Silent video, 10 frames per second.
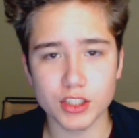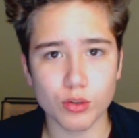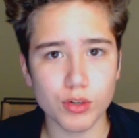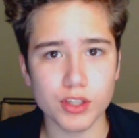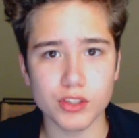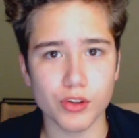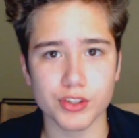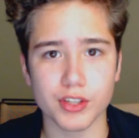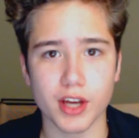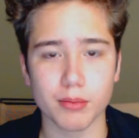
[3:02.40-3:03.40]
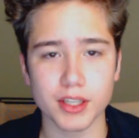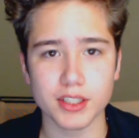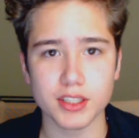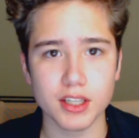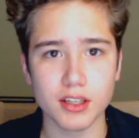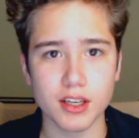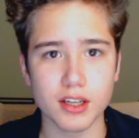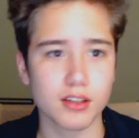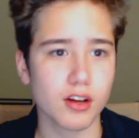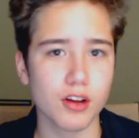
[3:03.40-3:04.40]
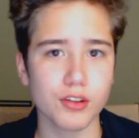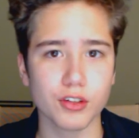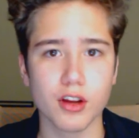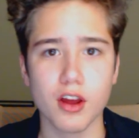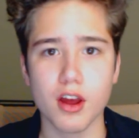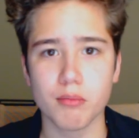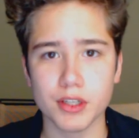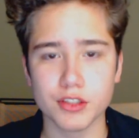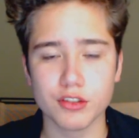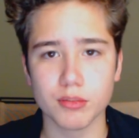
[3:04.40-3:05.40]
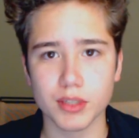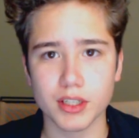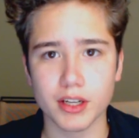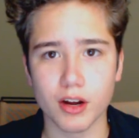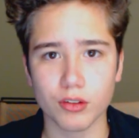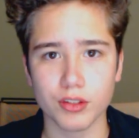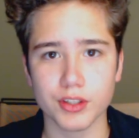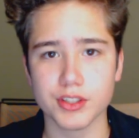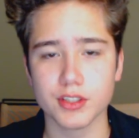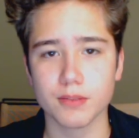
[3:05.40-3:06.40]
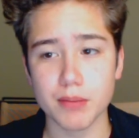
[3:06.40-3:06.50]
stories all the time, like CNN and other mainstream media outlets.